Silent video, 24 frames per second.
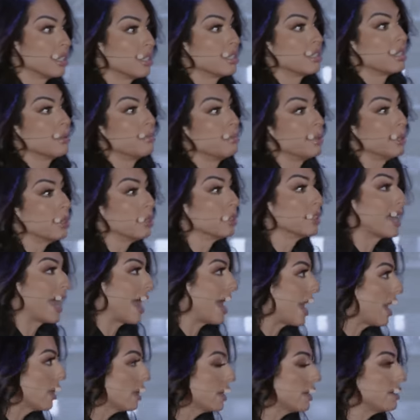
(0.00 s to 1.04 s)
to build
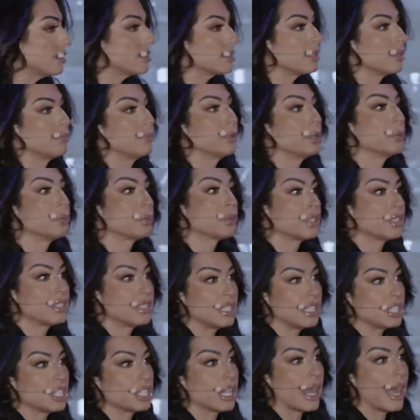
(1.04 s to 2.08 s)
Allen, to build
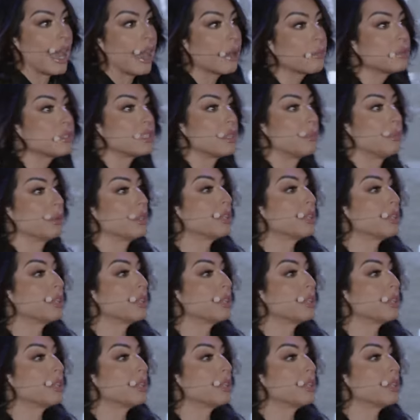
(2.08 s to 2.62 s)
Prestige Labs, to build